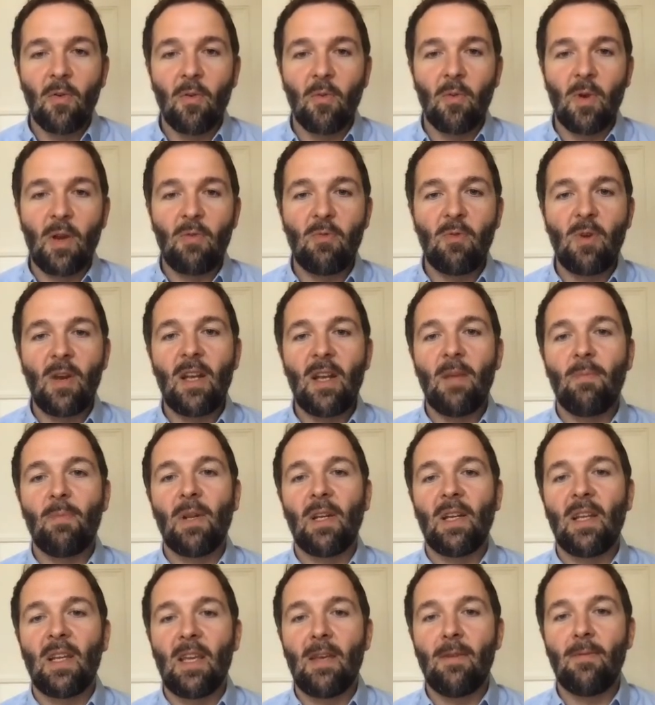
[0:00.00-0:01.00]
we really
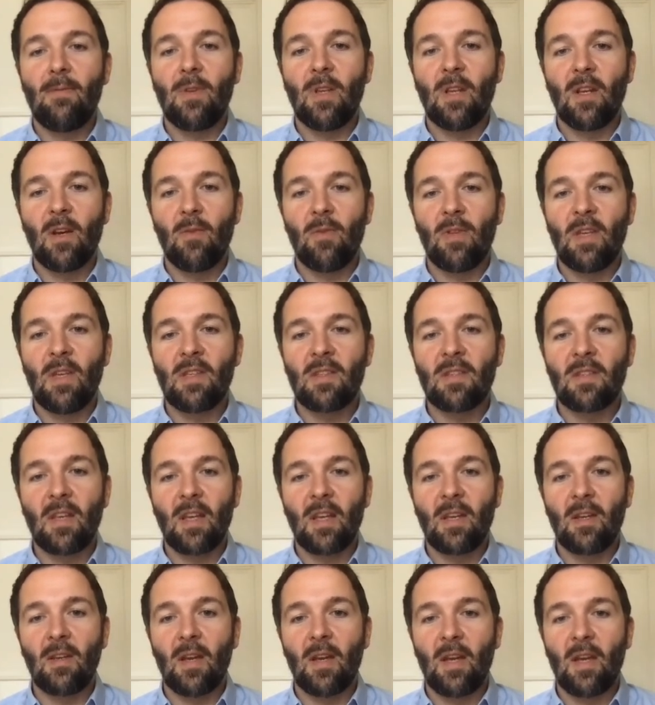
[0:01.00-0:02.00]
believe, this
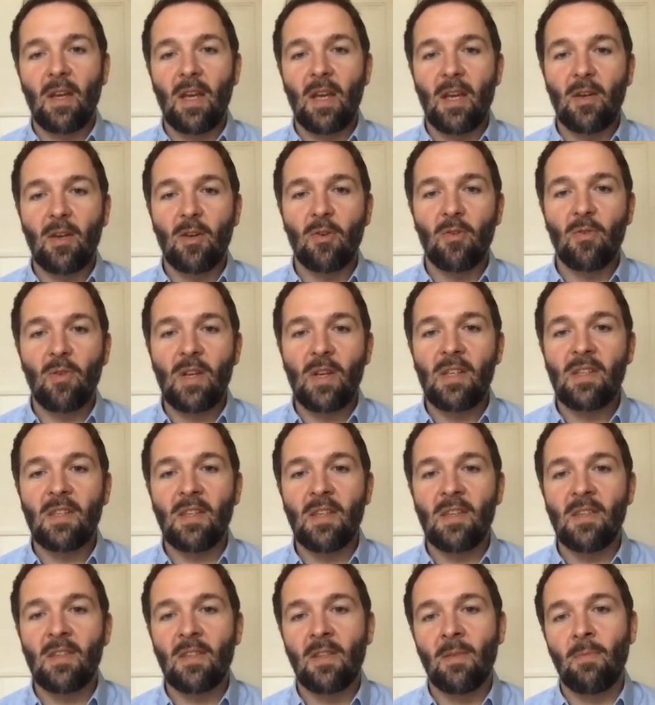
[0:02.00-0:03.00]

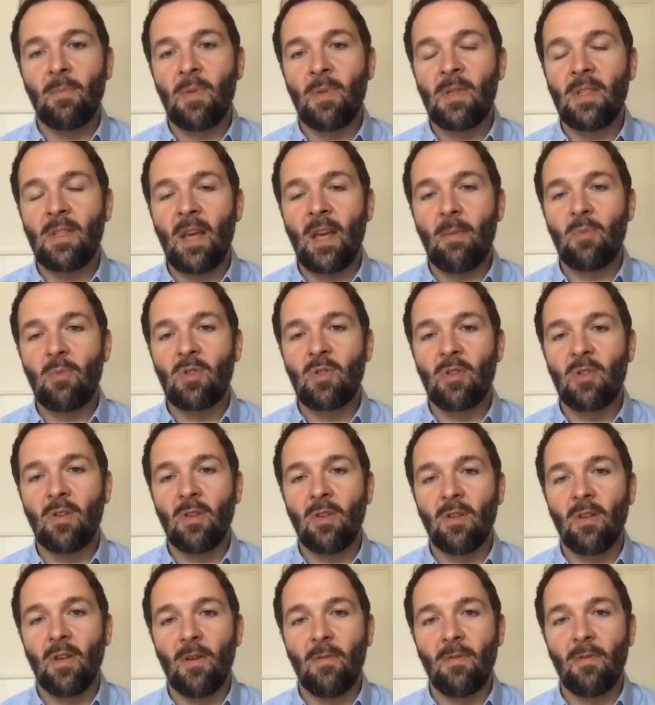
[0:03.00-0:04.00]
increases the
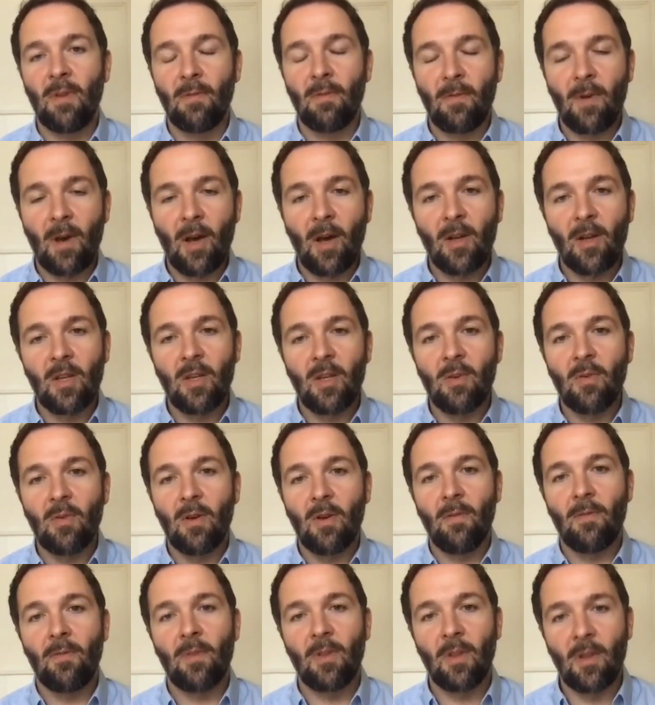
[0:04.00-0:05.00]
perception of the value
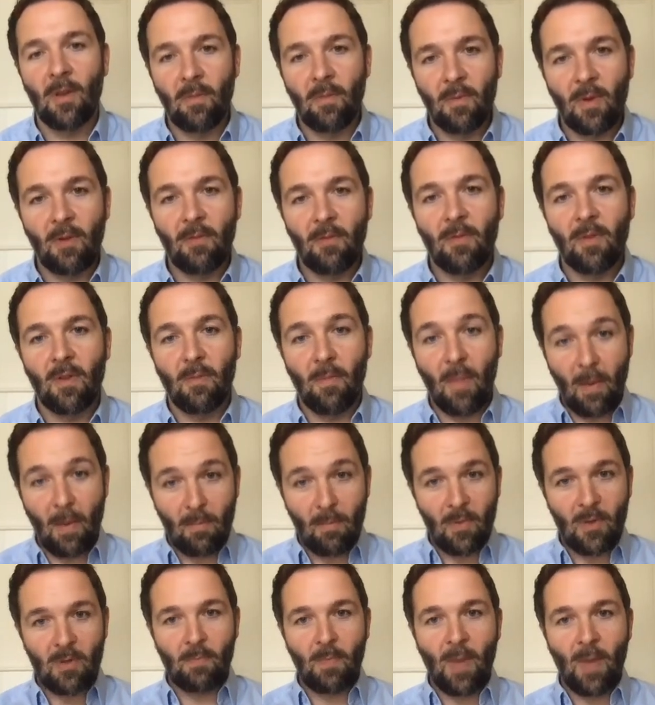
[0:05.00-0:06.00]
of the
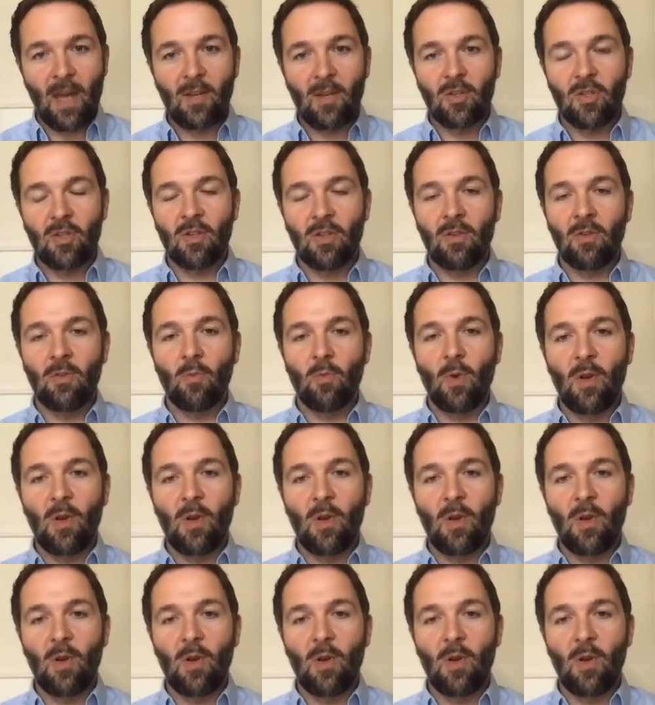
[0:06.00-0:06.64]
member's pension.